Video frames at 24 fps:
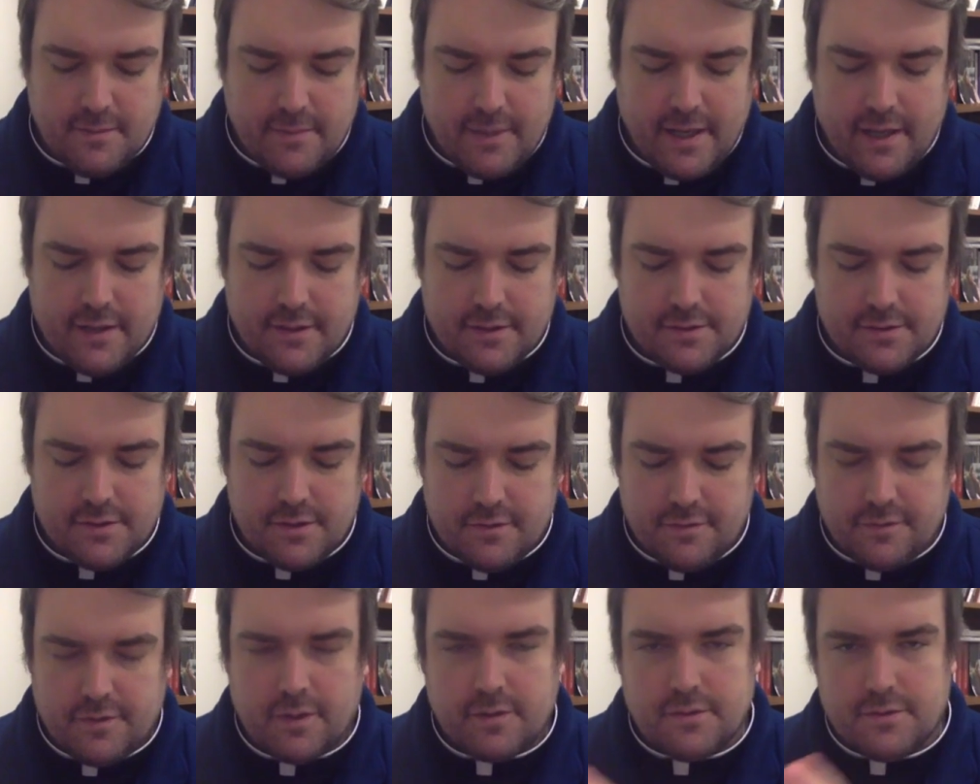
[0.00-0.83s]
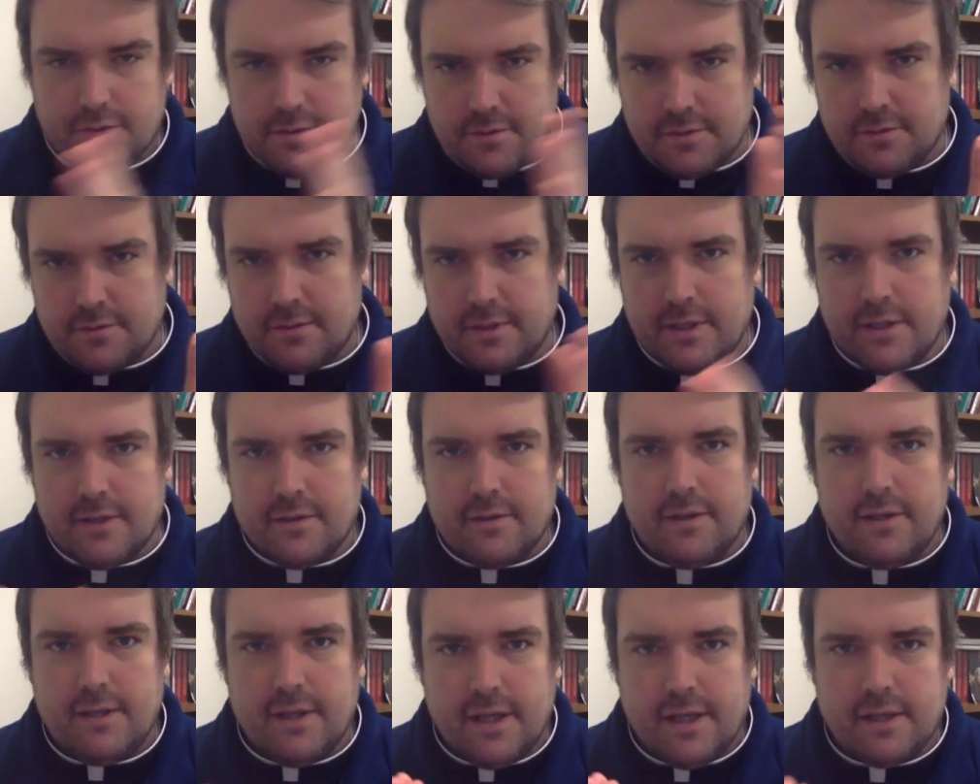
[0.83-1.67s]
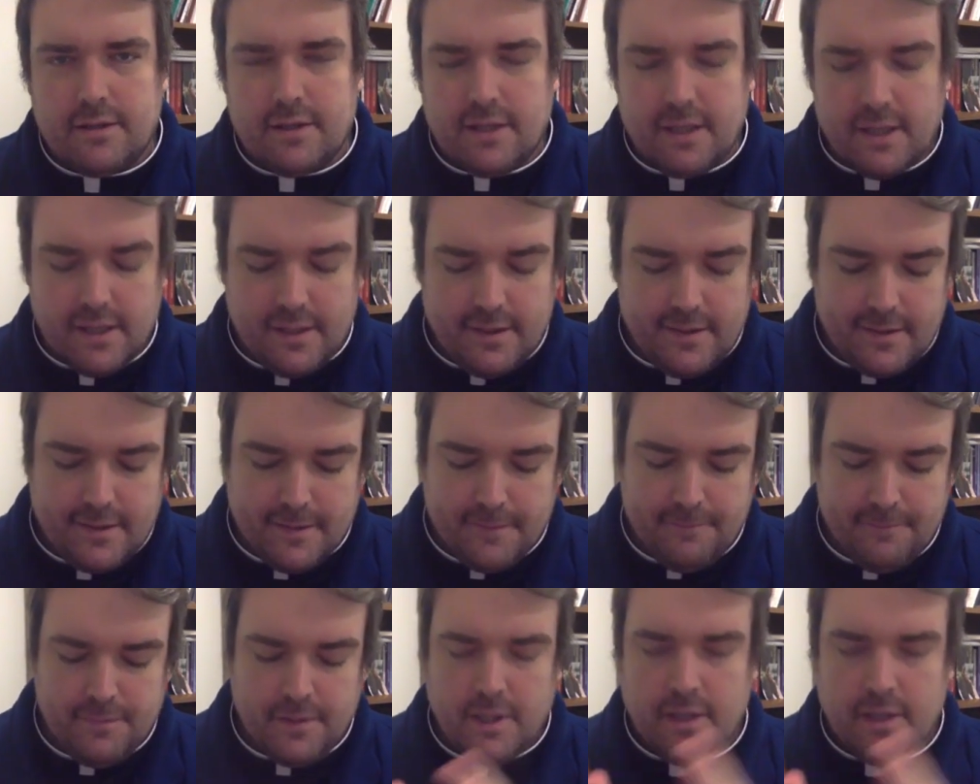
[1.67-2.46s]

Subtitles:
malice of the foes? You get the idea.